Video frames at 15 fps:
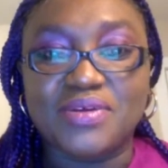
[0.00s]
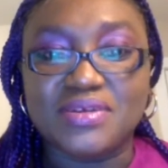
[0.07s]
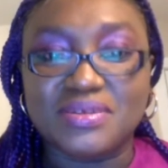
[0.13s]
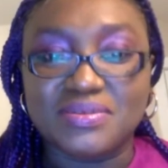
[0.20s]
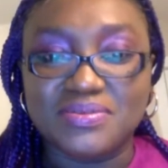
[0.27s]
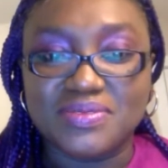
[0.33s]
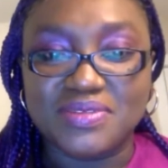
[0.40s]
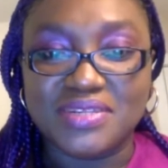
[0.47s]

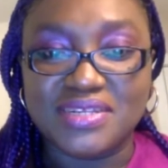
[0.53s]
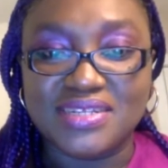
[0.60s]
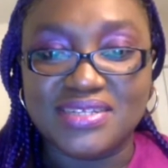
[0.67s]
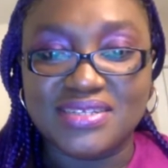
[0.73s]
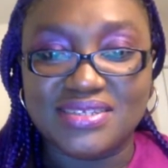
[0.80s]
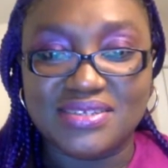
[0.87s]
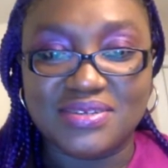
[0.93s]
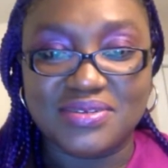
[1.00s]
welcome to
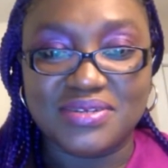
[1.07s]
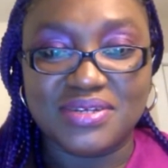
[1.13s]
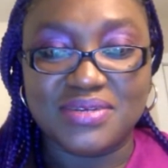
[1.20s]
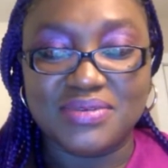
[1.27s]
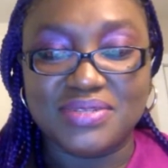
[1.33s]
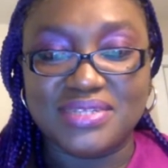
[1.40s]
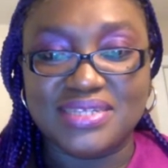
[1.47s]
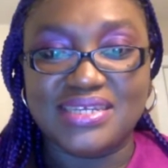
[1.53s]

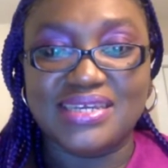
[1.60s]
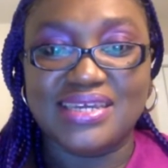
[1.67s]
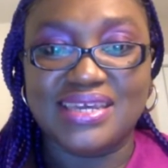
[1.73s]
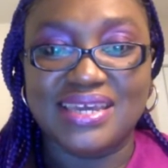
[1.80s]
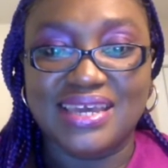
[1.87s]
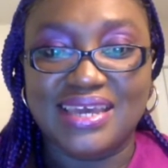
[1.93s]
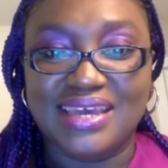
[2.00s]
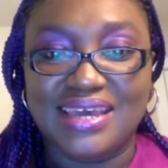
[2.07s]
Ladiescorner with
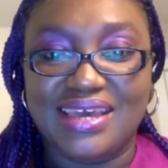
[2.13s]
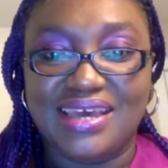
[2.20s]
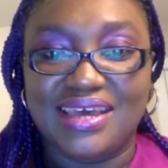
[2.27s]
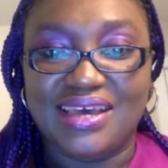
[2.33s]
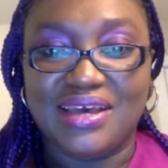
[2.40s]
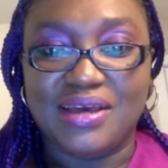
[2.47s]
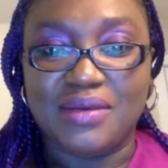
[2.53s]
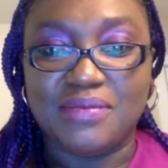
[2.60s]
Tea.
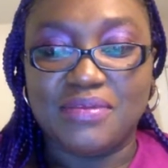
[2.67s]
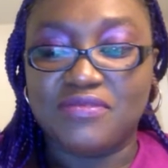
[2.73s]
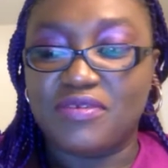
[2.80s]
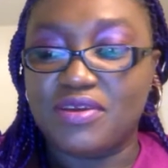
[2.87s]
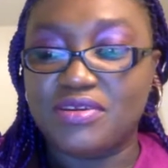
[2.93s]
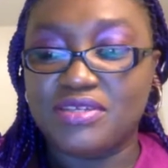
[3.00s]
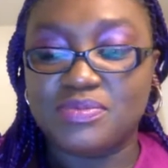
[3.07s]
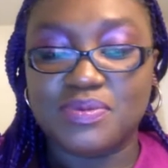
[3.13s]

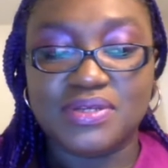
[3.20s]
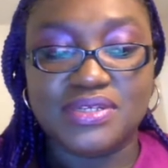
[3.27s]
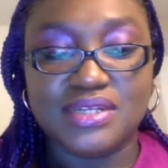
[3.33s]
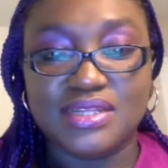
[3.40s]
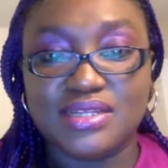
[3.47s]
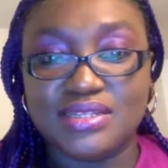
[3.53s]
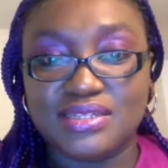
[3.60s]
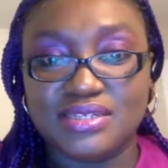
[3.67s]
A very
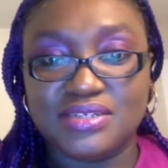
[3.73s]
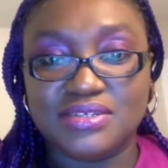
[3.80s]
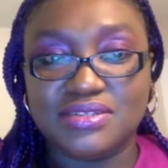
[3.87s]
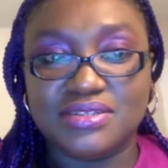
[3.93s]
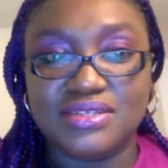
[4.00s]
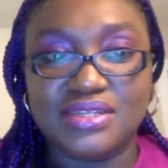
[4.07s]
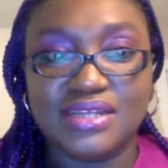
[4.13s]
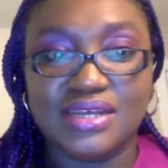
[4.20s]
special
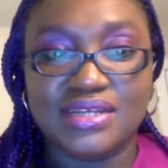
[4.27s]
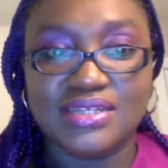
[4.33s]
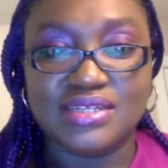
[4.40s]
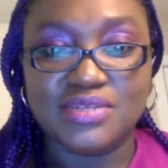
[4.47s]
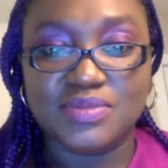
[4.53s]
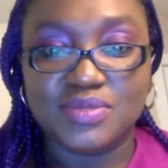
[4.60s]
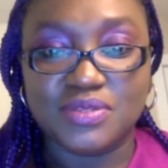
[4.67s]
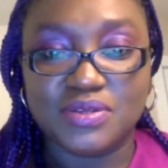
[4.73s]
edition
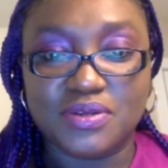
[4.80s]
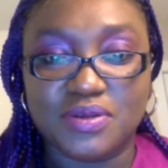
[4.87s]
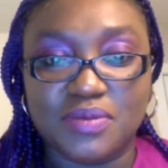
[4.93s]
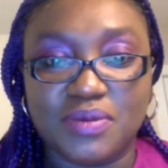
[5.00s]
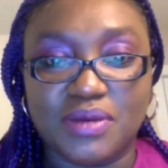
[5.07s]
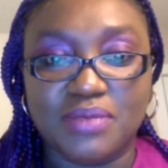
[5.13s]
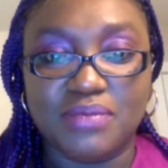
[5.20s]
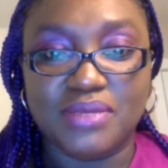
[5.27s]
tonight as we
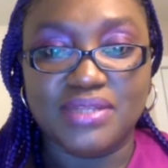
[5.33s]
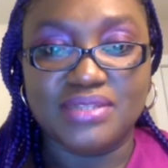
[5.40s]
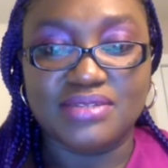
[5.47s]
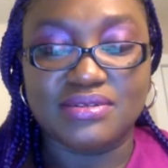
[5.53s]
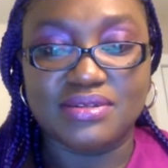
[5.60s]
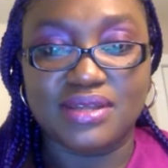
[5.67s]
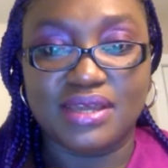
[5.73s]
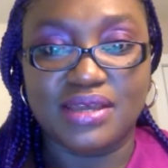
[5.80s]
talk about
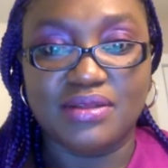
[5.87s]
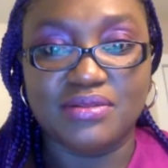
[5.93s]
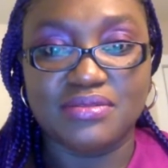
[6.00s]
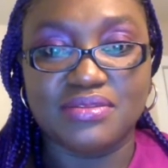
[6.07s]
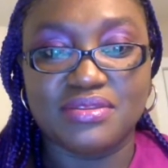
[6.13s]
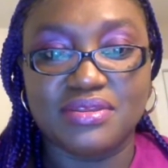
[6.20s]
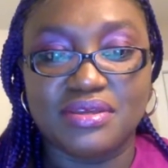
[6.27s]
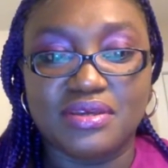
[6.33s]
mental
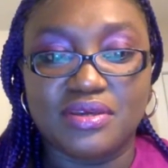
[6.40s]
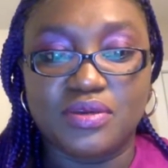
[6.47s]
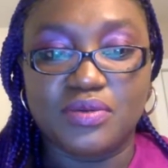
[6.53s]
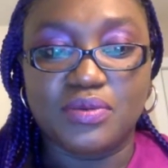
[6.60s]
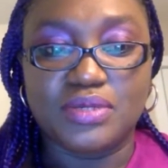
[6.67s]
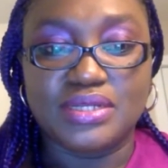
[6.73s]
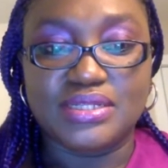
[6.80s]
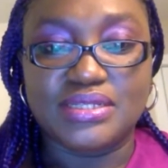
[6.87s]
health
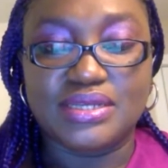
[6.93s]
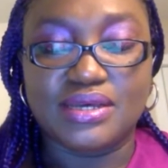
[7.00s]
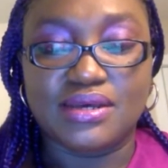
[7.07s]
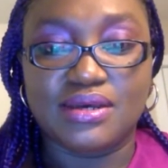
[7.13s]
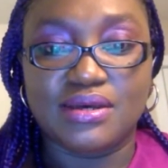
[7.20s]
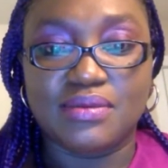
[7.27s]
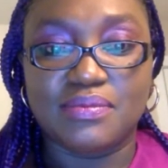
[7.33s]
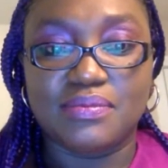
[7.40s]
with
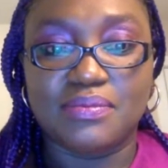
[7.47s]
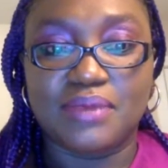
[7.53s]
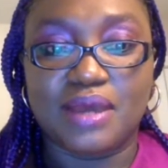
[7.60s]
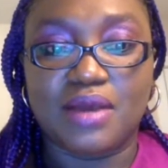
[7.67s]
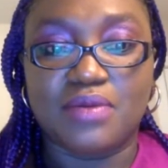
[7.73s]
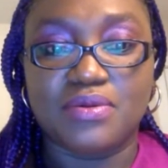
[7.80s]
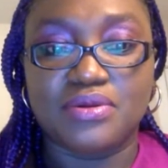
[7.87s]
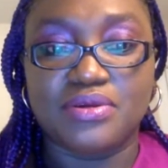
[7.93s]

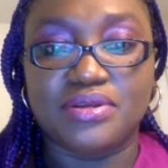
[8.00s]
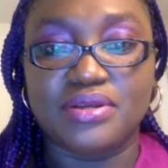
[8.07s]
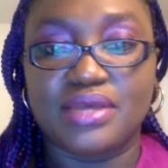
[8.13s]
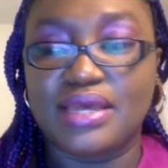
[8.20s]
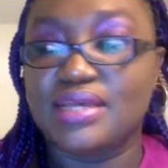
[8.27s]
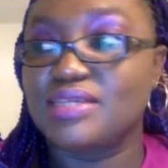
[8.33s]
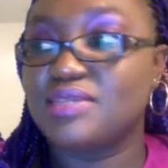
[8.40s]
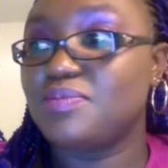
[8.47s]

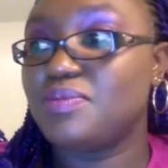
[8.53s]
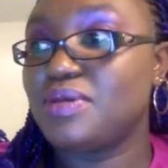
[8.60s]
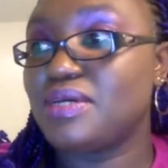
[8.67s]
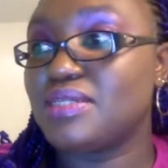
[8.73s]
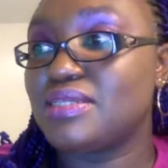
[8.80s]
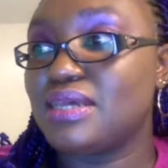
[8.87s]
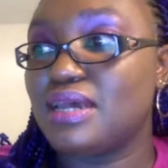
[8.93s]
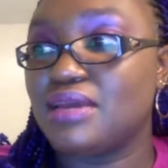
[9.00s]
our
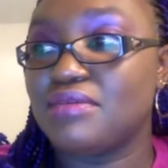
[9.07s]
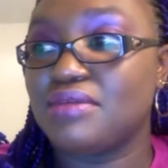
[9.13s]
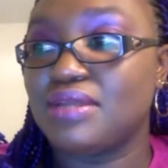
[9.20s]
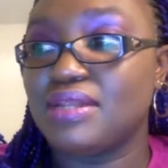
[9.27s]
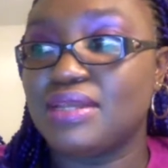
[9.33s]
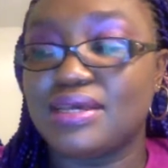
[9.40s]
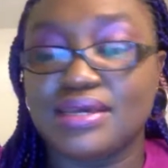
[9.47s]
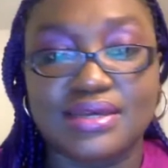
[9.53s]
expert
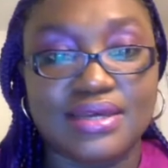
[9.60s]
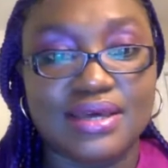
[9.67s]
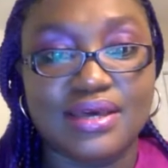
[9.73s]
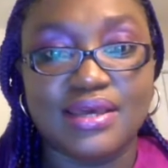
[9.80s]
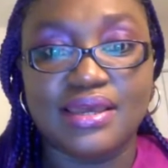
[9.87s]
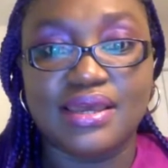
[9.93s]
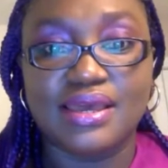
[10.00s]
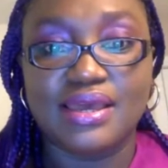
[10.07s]
Irene
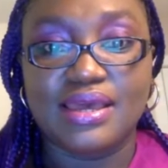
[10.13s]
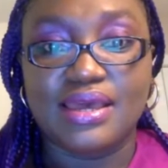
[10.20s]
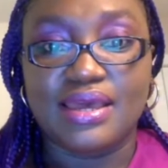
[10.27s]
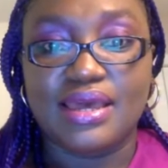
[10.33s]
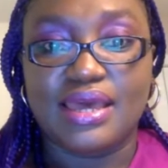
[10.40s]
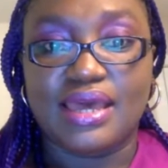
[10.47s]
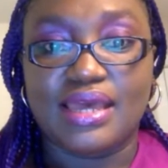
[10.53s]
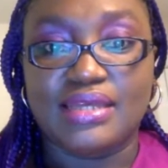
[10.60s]
Kakai.
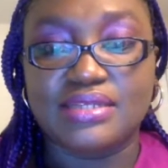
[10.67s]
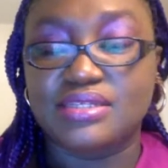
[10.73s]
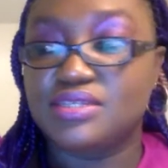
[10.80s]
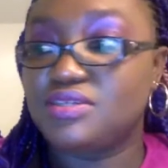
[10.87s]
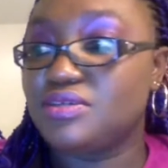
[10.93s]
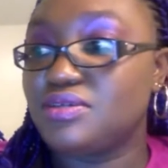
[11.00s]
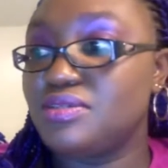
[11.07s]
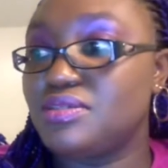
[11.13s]
And
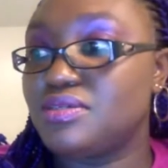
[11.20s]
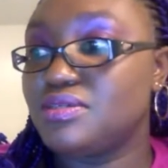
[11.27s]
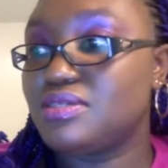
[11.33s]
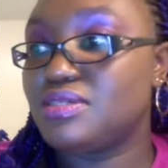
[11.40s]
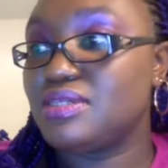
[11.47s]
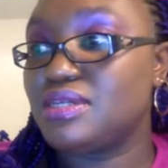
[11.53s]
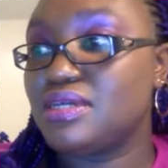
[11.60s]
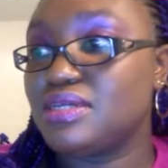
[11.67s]
she joins
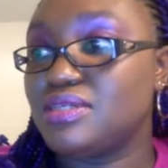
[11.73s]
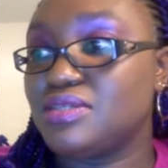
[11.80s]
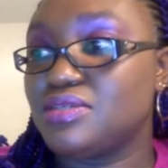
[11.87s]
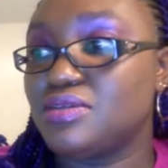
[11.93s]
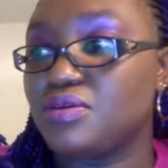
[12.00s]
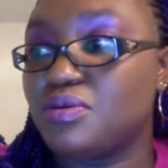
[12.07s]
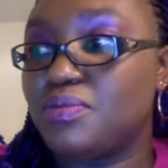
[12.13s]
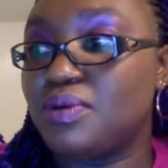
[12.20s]
us tonight to
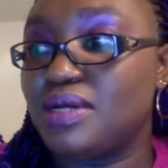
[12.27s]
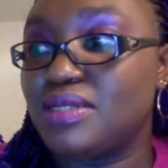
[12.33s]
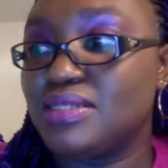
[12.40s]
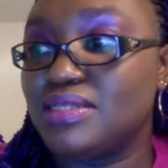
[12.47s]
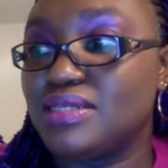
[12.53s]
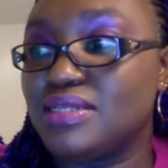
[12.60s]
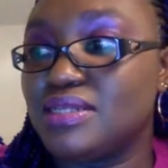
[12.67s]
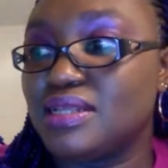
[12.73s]
talk about
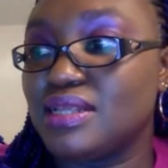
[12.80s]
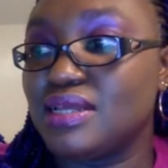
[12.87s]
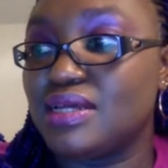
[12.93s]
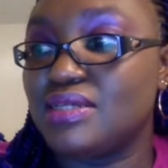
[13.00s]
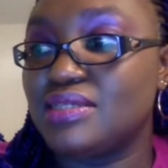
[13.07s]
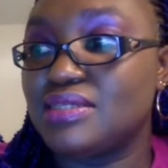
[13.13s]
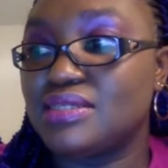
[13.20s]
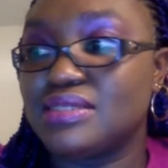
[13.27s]

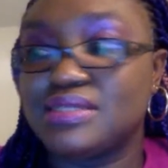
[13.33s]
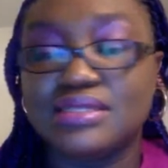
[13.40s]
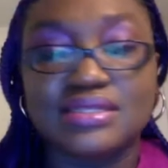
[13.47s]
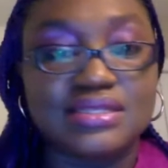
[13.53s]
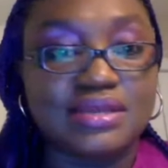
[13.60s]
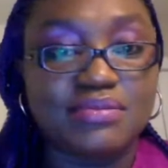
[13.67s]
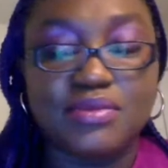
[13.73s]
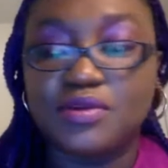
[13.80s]
internalized and
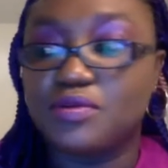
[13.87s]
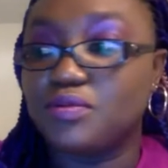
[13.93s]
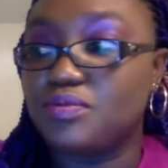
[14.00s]
systemic